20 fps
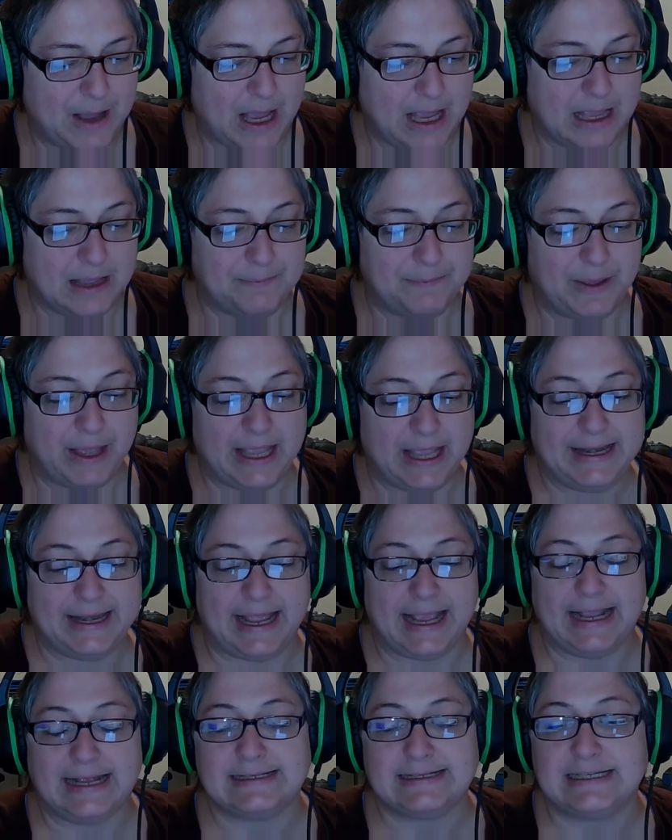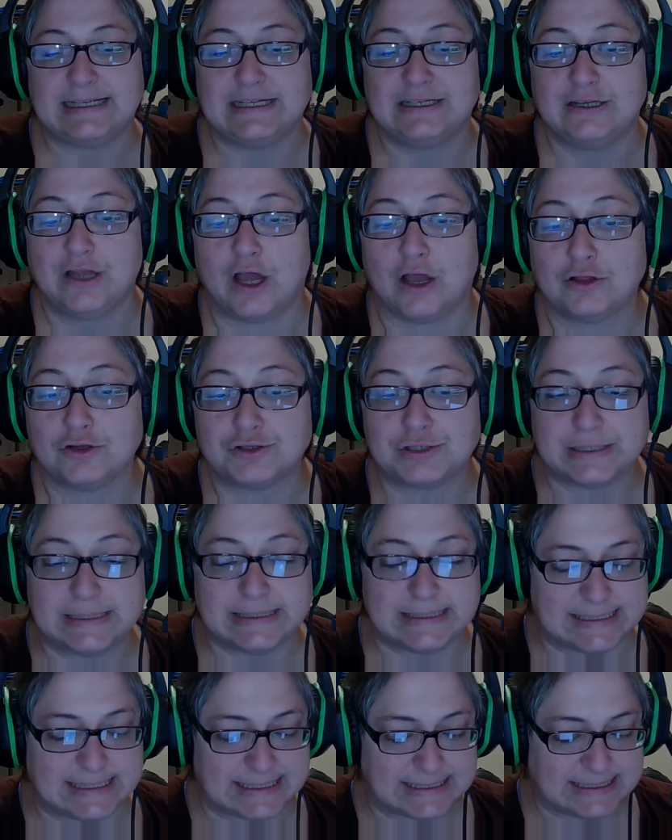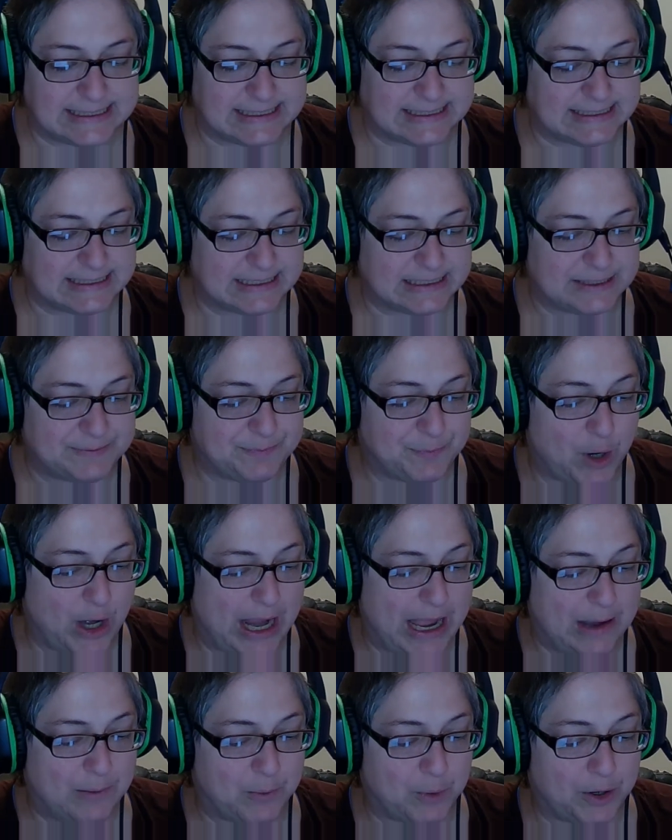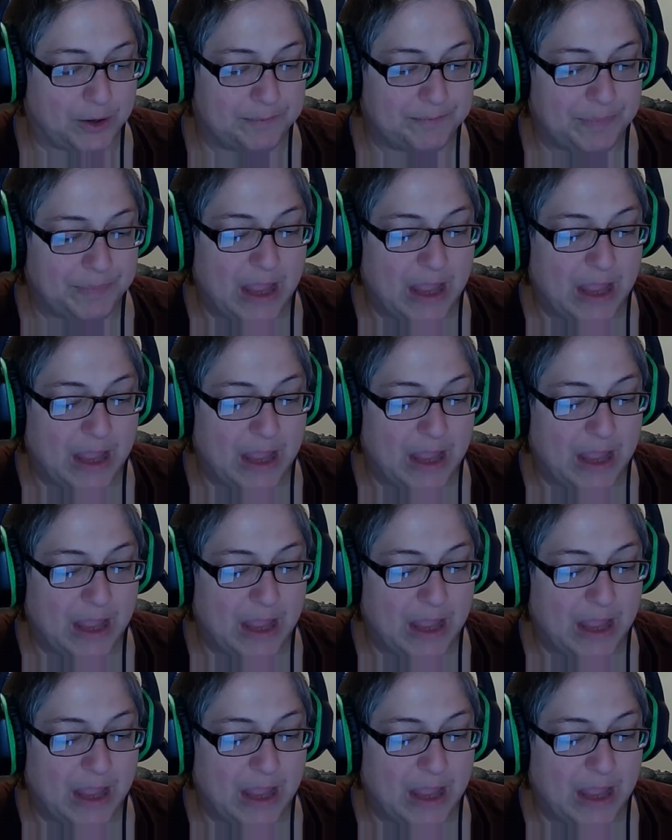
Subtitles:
I am paid $18.60 per hour.